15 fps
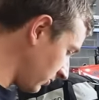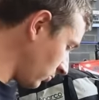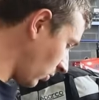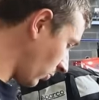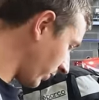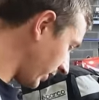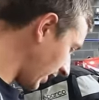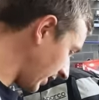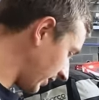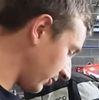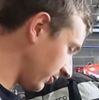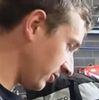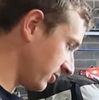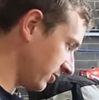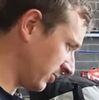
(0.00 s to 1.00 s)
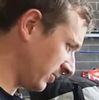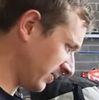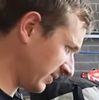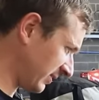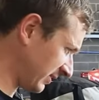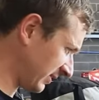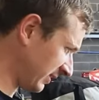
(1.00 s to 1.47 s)
what we are going to do
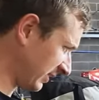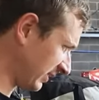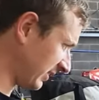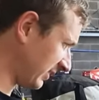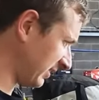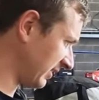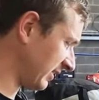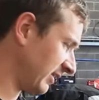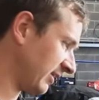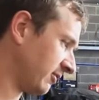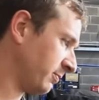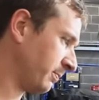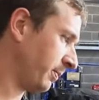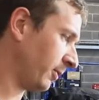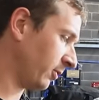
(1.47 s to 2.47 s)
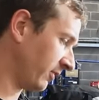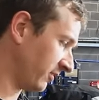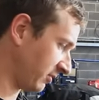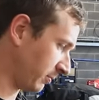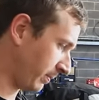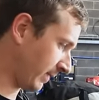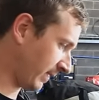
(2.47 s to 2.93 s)
is pull
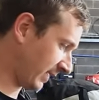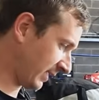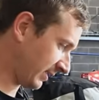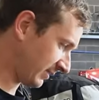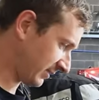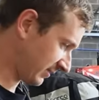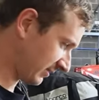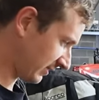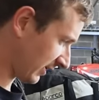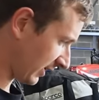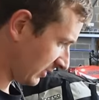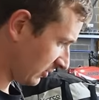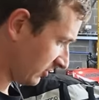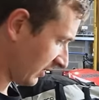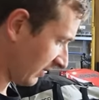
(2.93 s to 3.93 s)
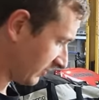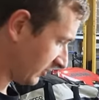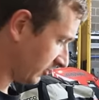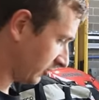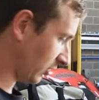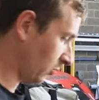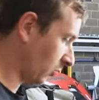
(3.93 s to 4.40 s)
this apart and just have a
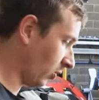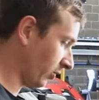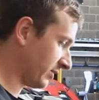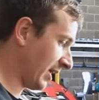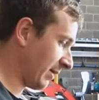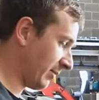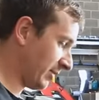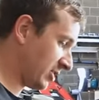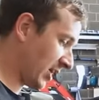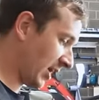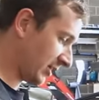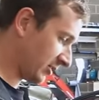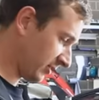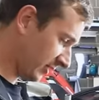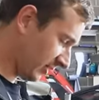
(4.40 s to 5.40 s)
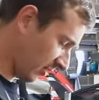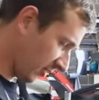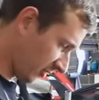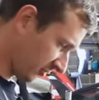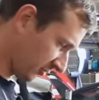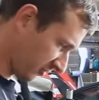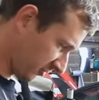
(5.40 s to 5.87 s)
look at what damage it actually
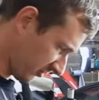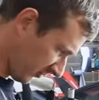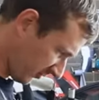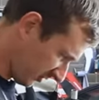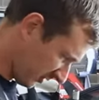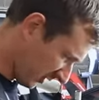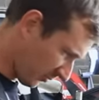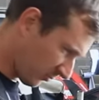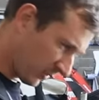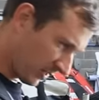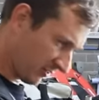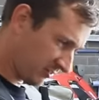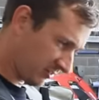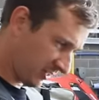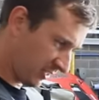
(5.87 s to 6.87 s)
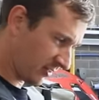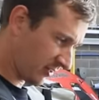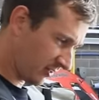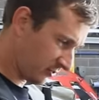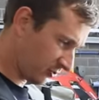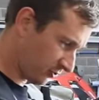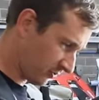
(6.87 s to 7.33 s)
causes, because obviously we can see
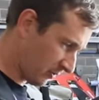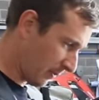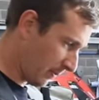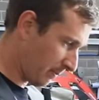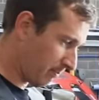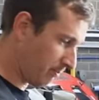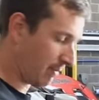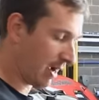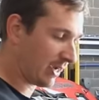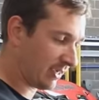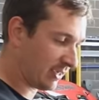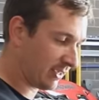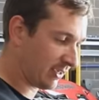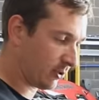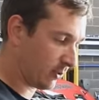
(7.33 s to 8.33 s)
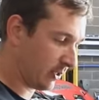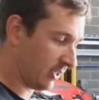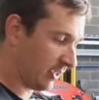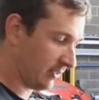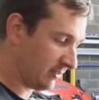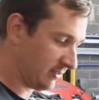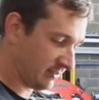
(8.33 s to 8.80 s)
that it's just manky
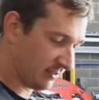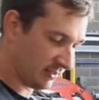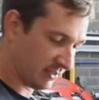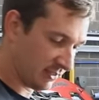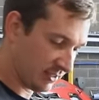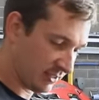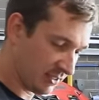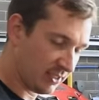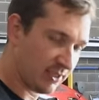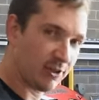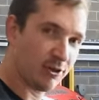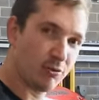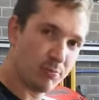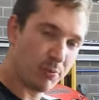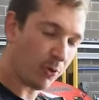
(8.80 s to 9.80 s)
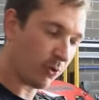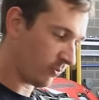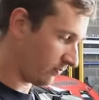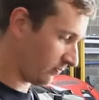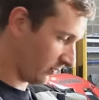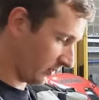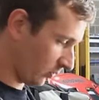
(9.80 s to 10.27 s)
going in, but
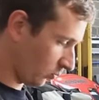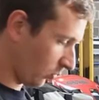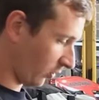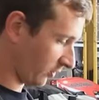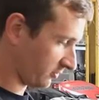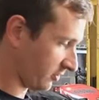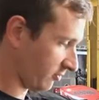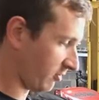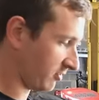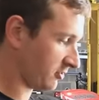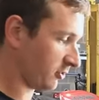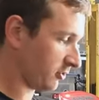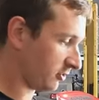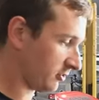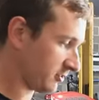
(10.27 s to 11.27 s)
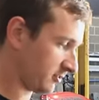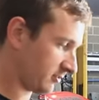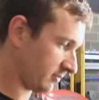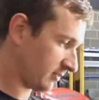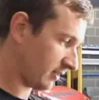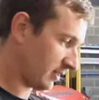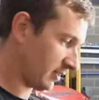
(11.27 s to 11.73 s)
what is the result
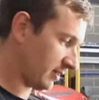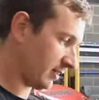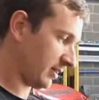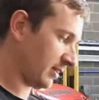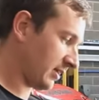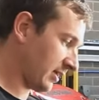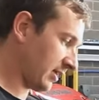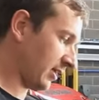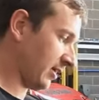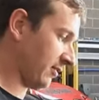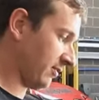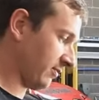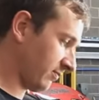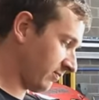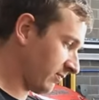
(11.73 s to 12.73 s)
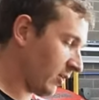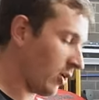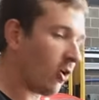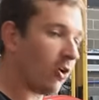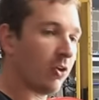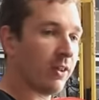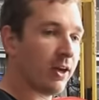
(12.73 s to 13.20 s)
of
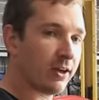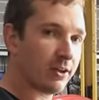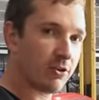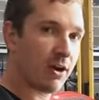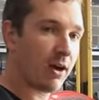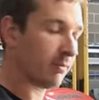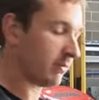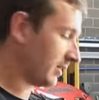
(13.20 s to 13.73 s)
all that crap